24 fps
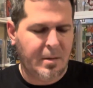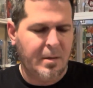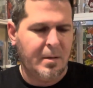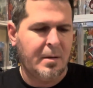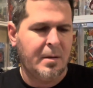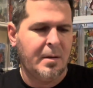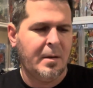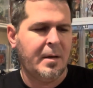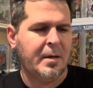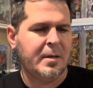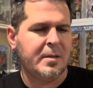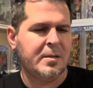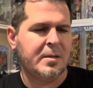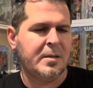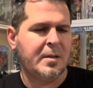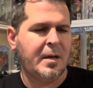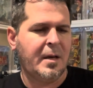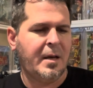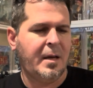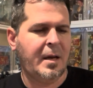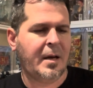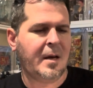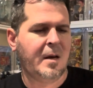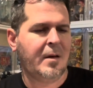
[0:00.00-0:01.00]
Next, I
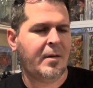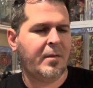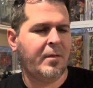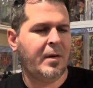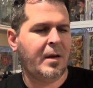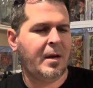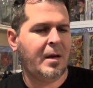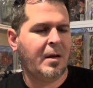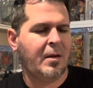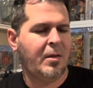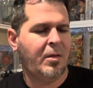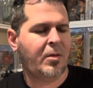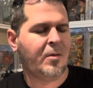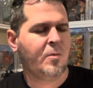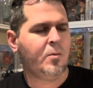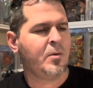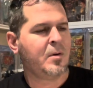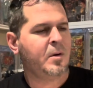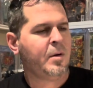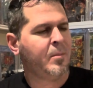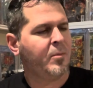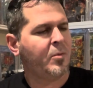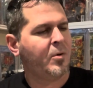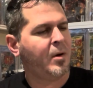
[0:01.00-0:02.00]
have a Thor
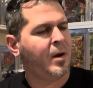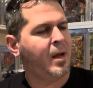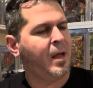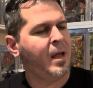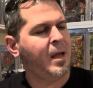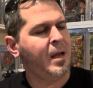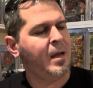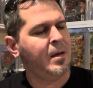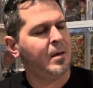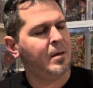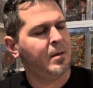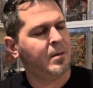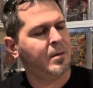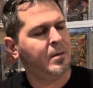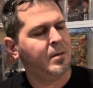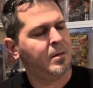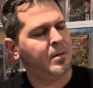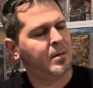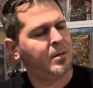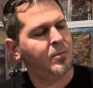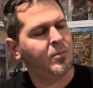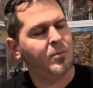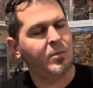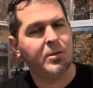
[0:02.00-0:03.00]
number 8,
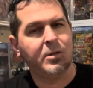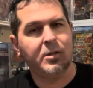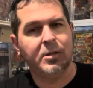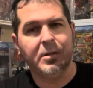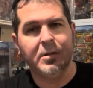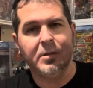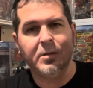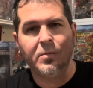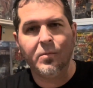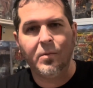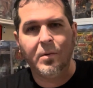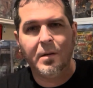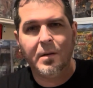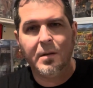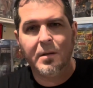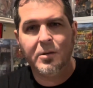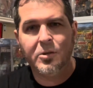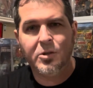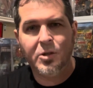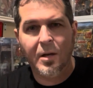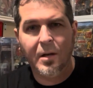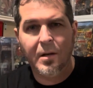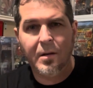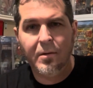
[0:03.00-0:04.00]
which is when
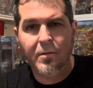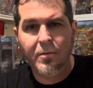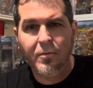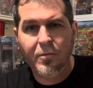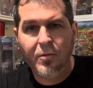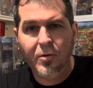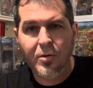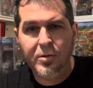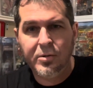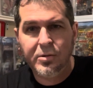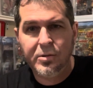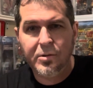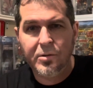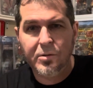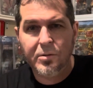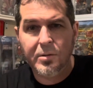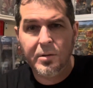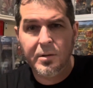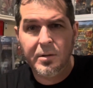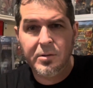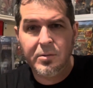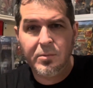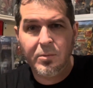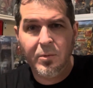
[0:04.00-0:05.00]
Jane Foster
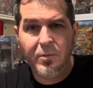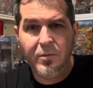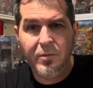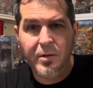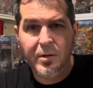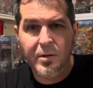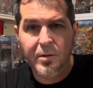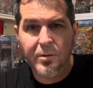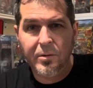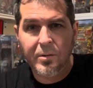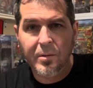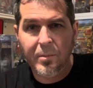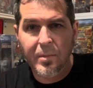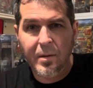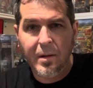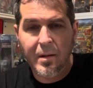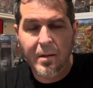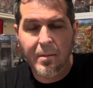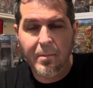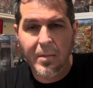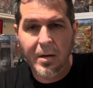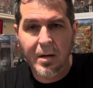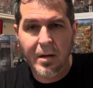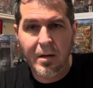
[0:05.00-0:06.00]
is revealed to be the
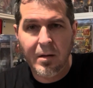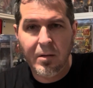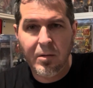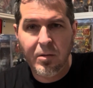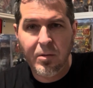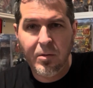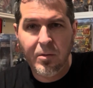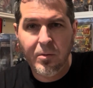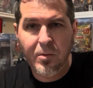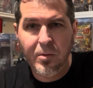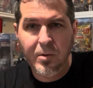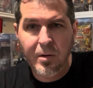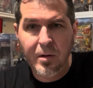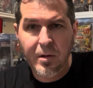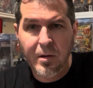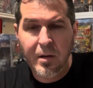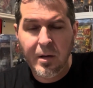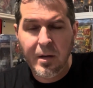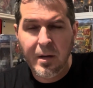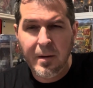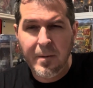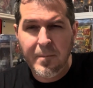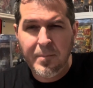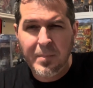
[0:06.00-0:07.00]
mighty Thor.
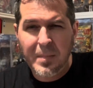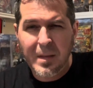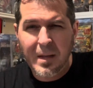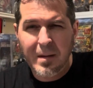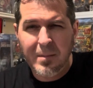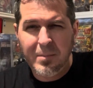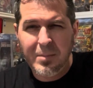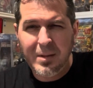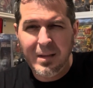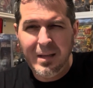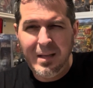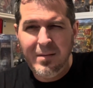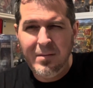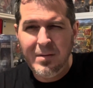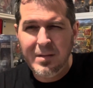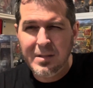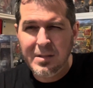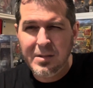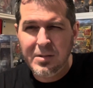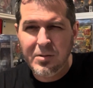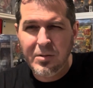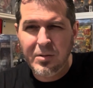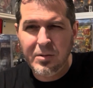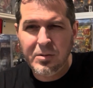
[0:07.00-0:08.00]
I believe this
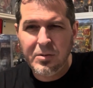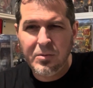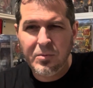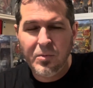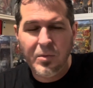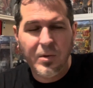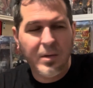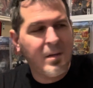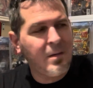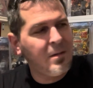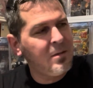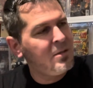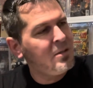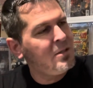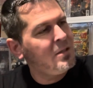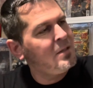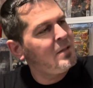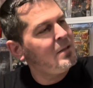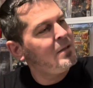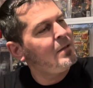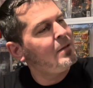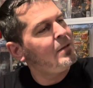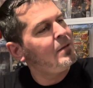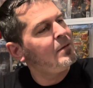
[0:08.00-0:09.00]
is also when
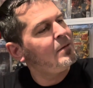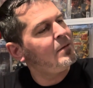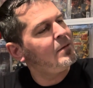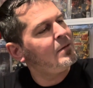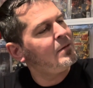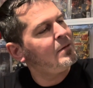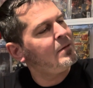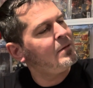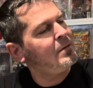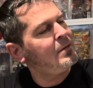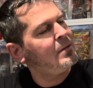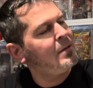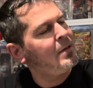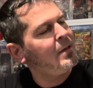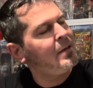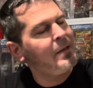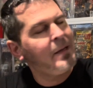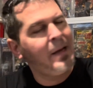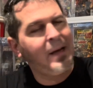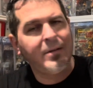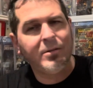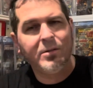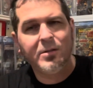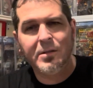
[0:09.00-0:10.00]
she
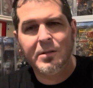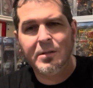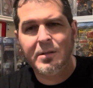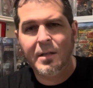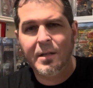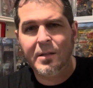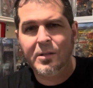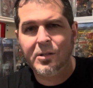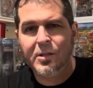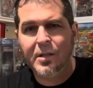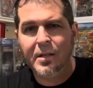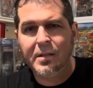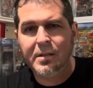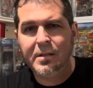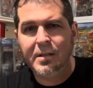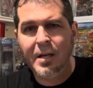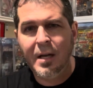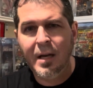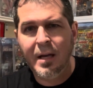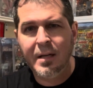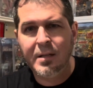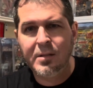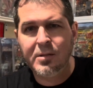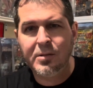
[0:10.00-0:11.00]
announces that she has
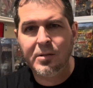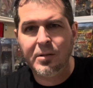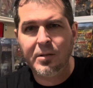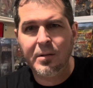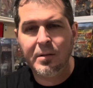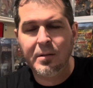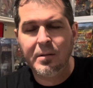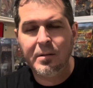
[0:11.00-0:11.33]
cancer.